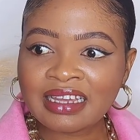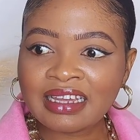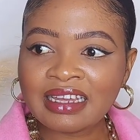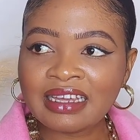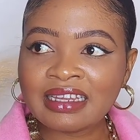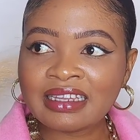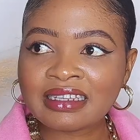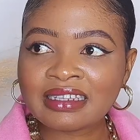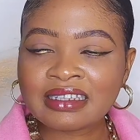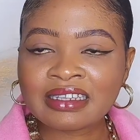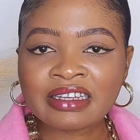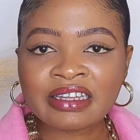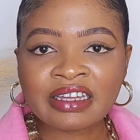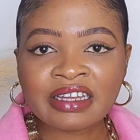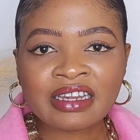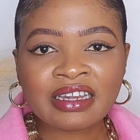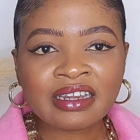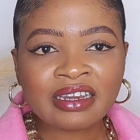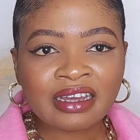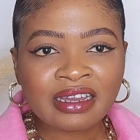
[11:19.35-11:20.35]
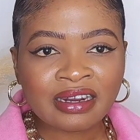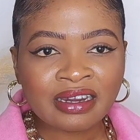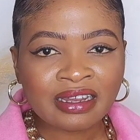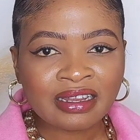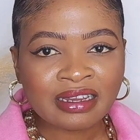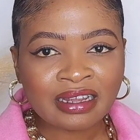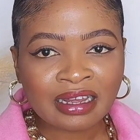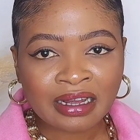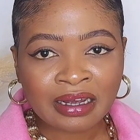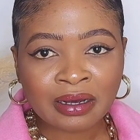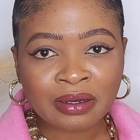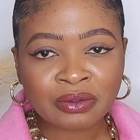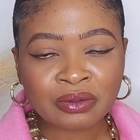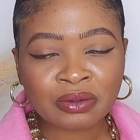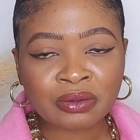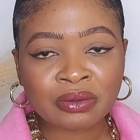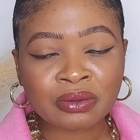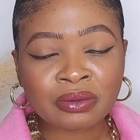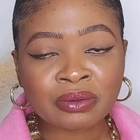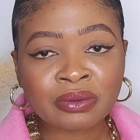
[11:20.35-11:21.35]
is learning how
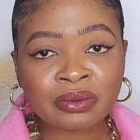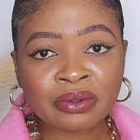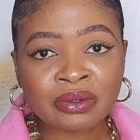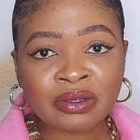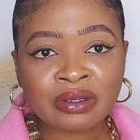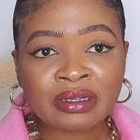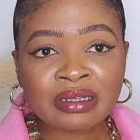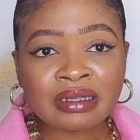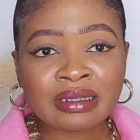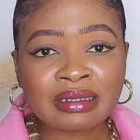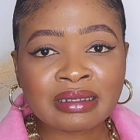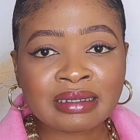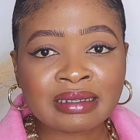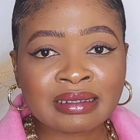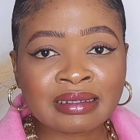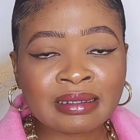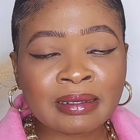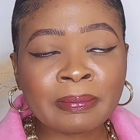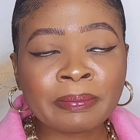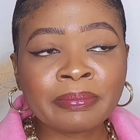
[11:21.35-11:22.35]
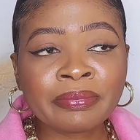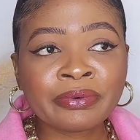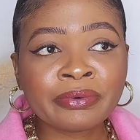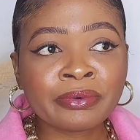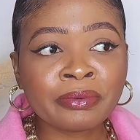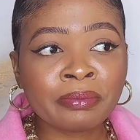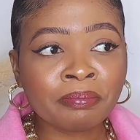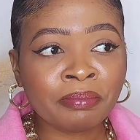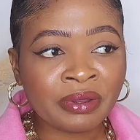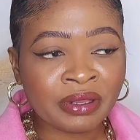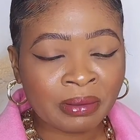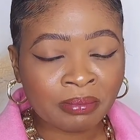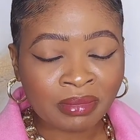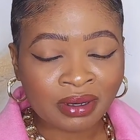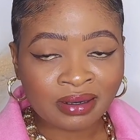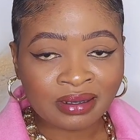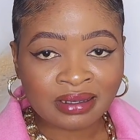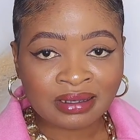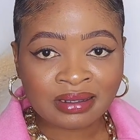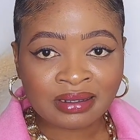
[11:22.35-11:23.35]
to do simple
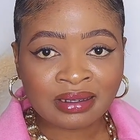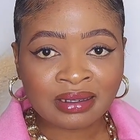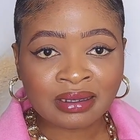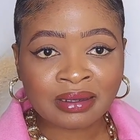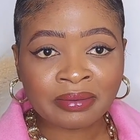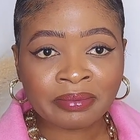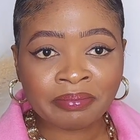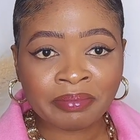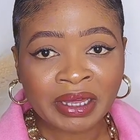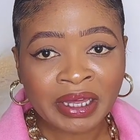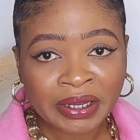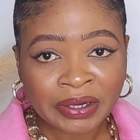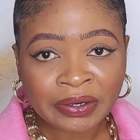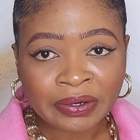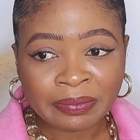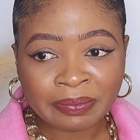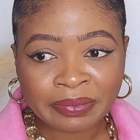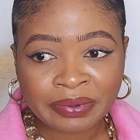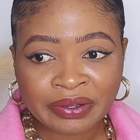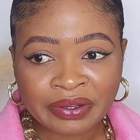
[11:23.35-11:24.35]
minimalistic makeup.